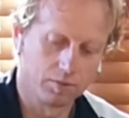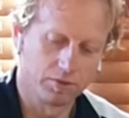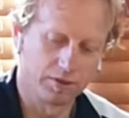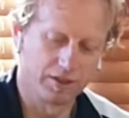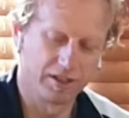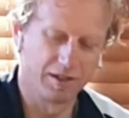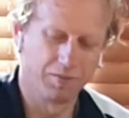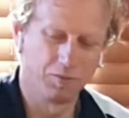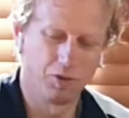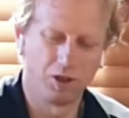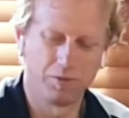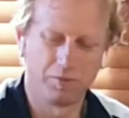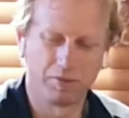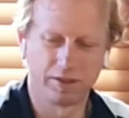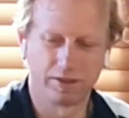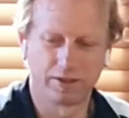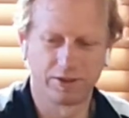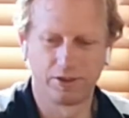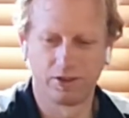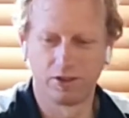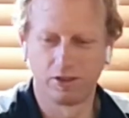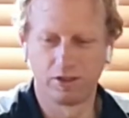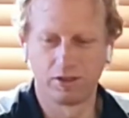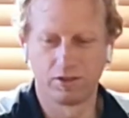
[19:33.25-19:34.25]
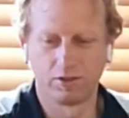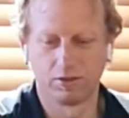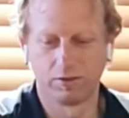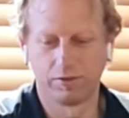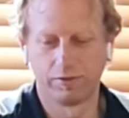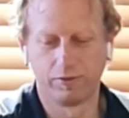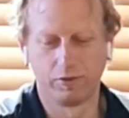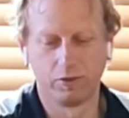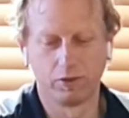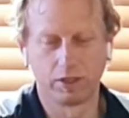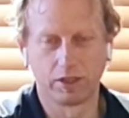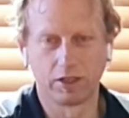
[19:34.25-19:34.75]
They might be $30
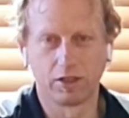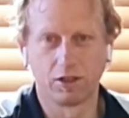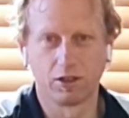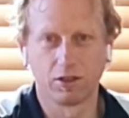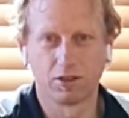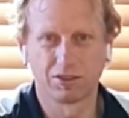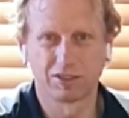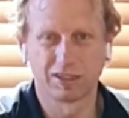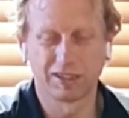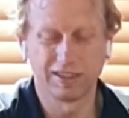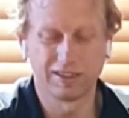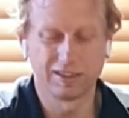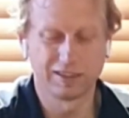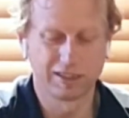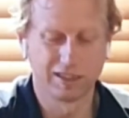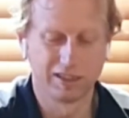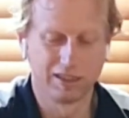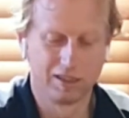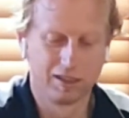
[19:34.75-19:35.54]
or $40 each.